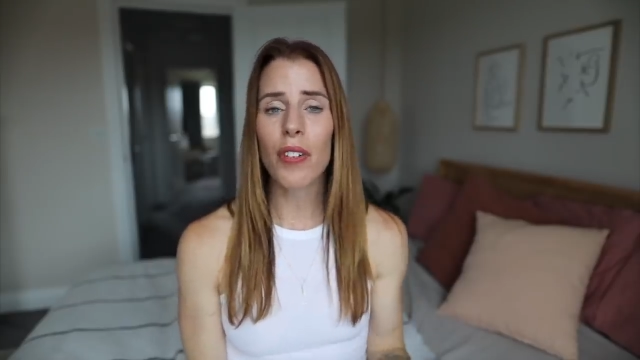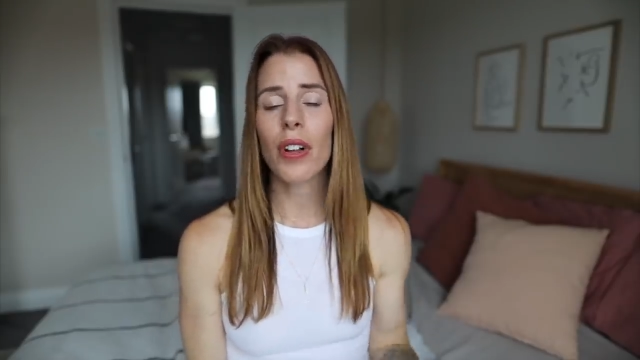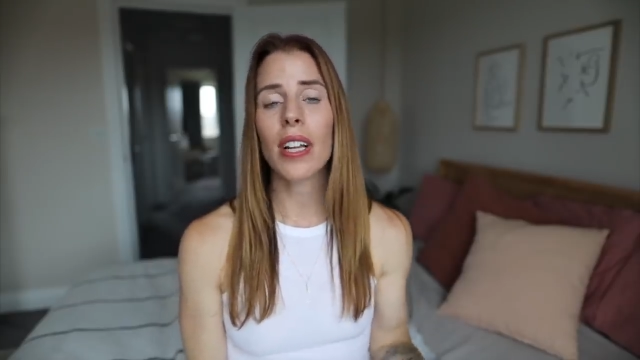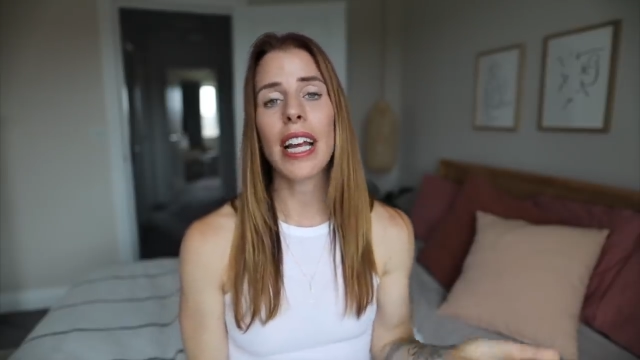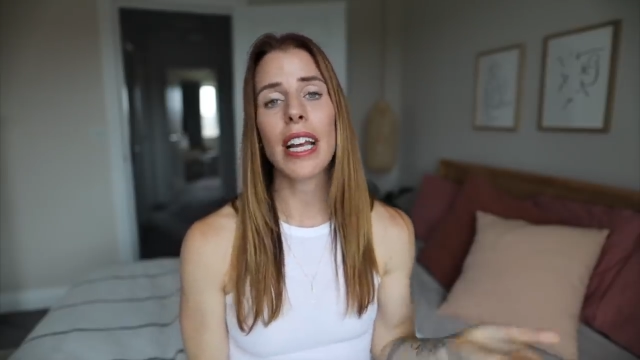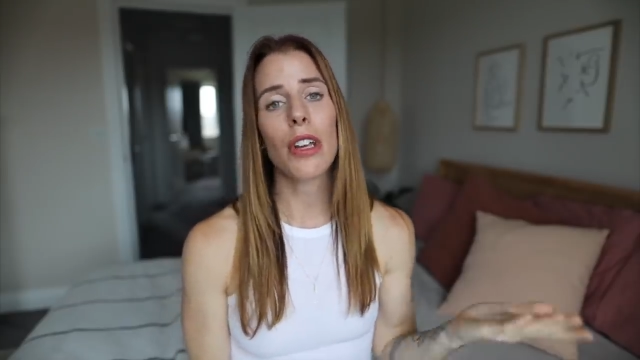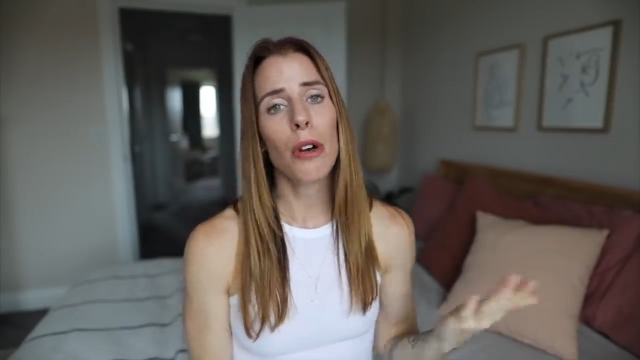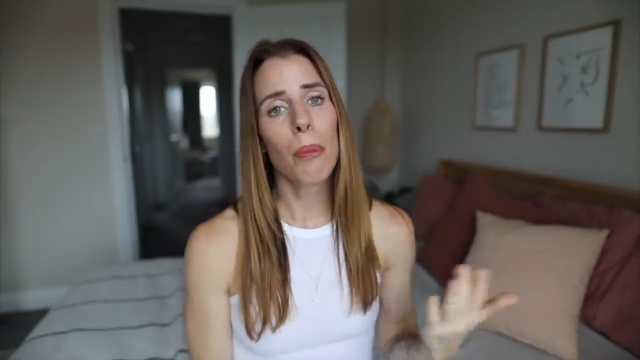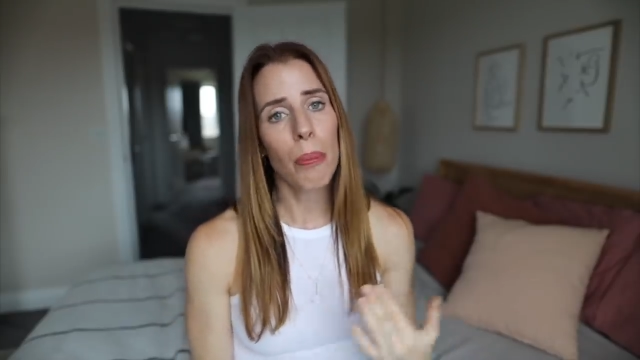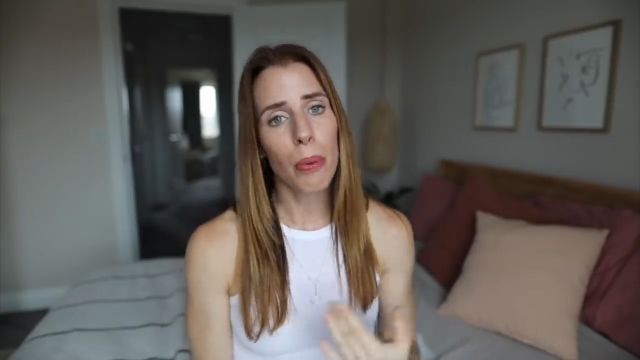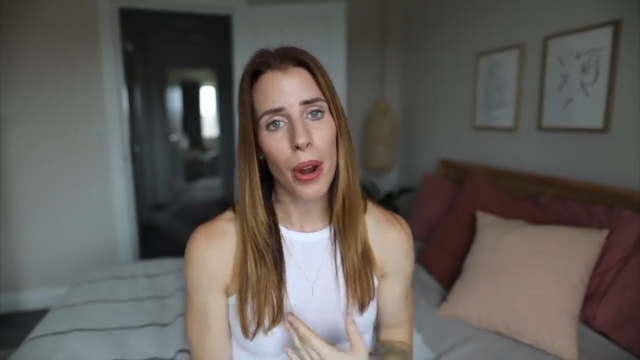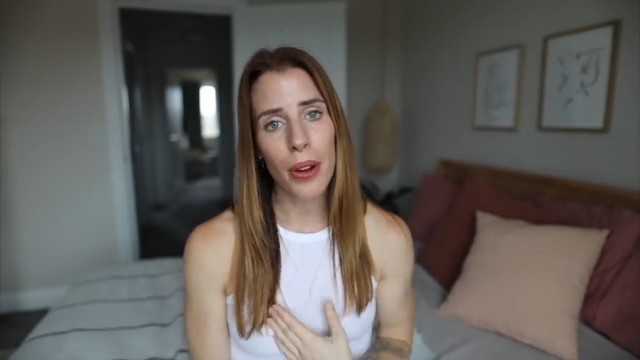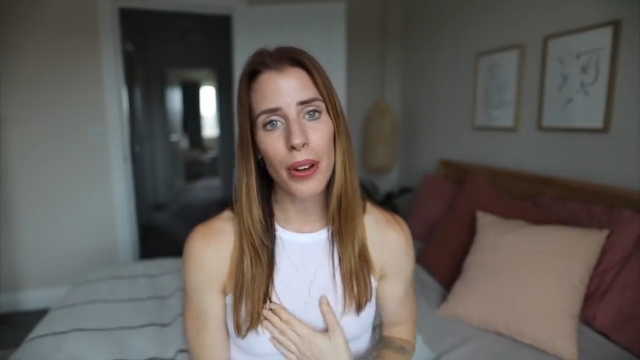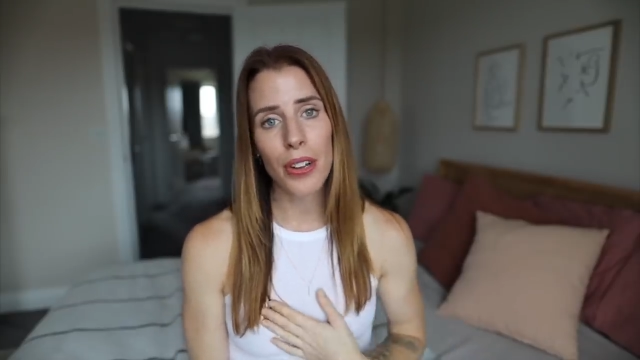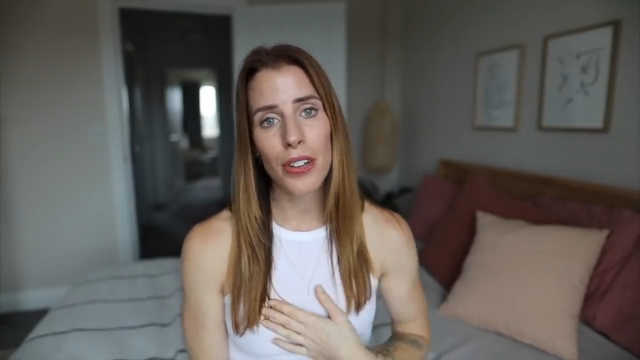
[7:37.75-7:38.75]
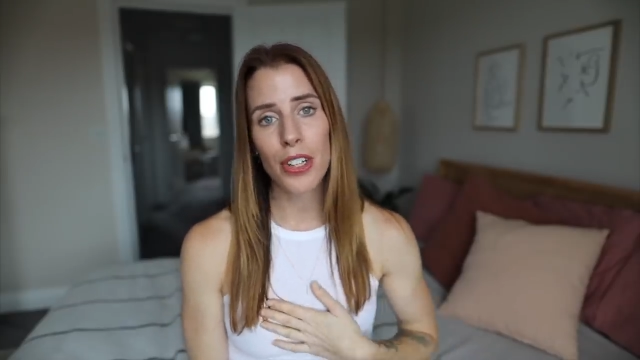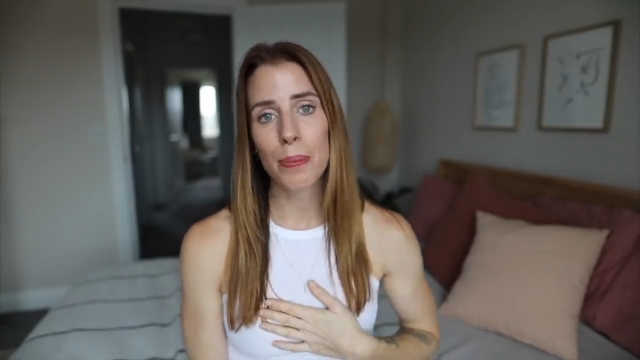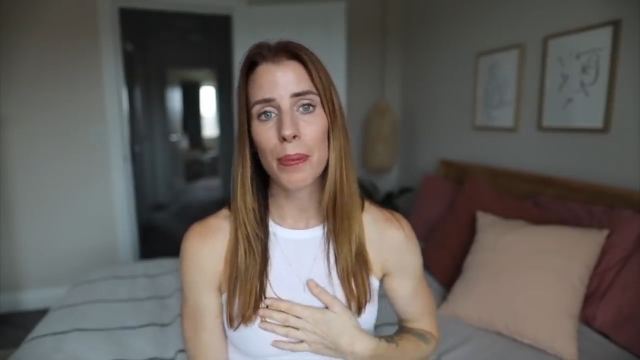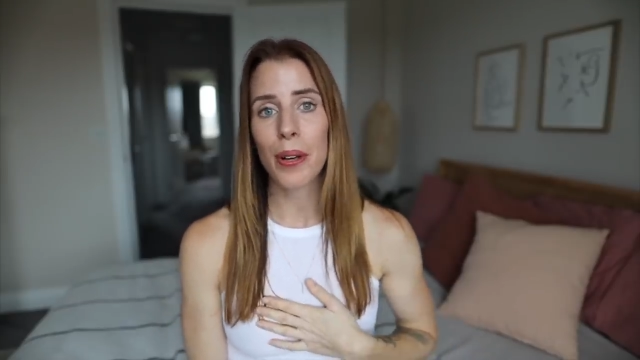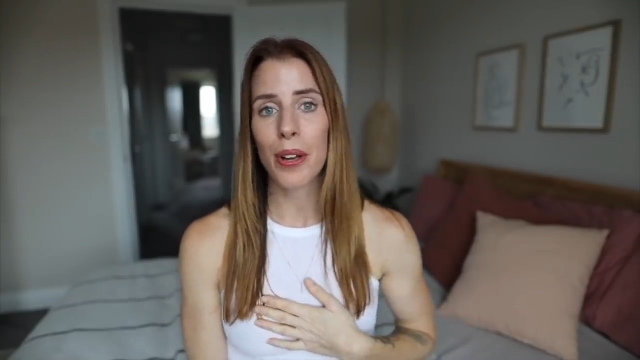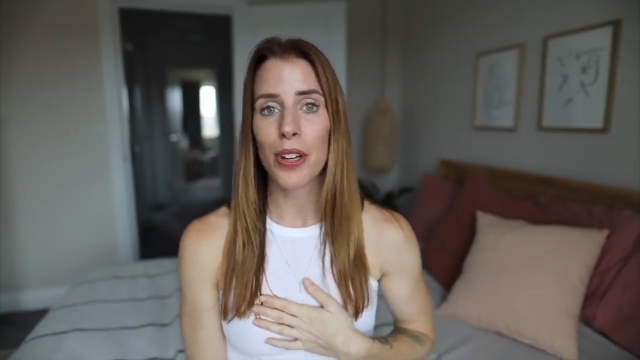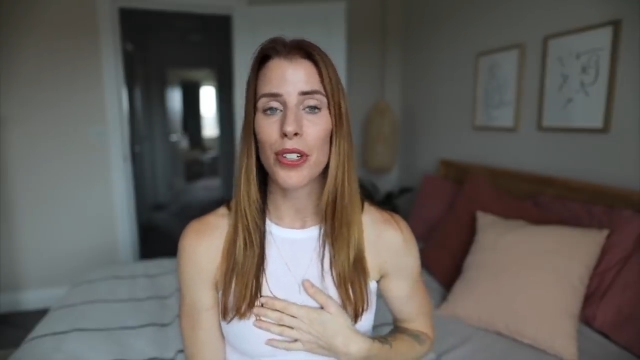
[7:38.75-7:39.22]
or like you're broken just
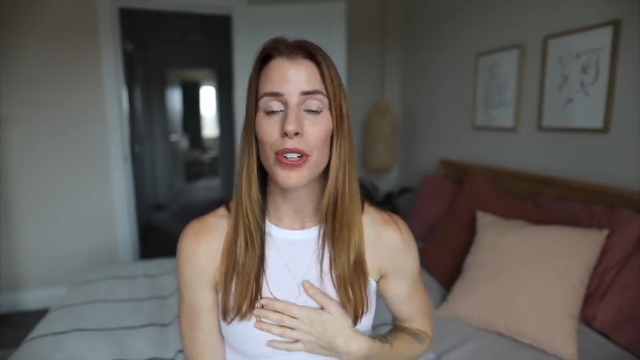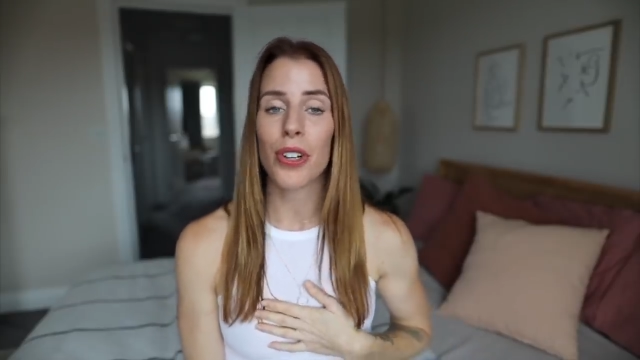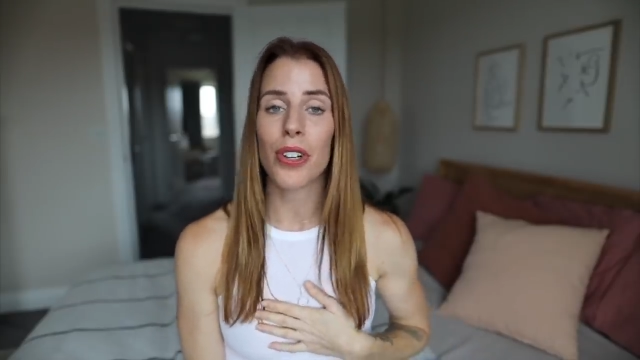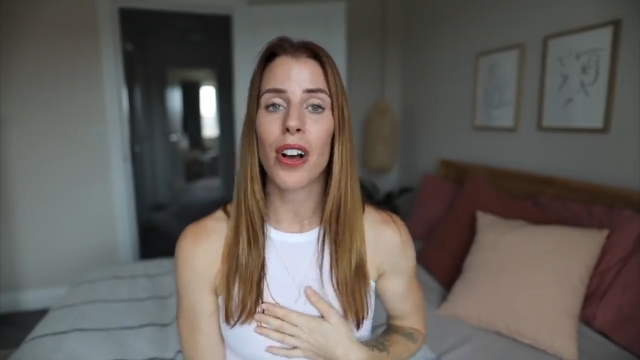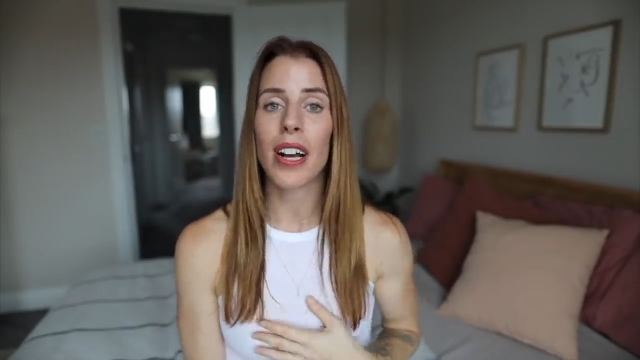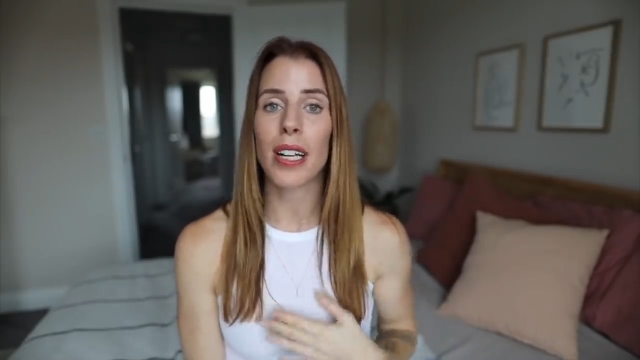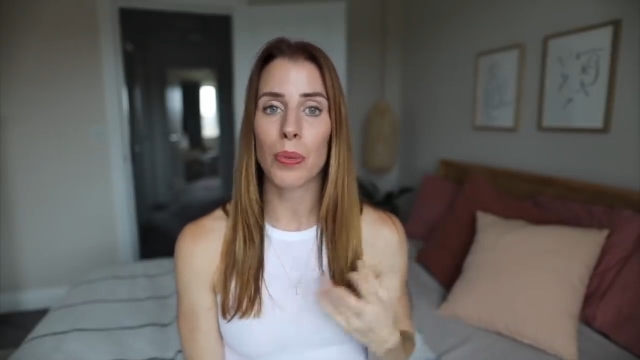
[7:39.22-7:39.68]
because you're not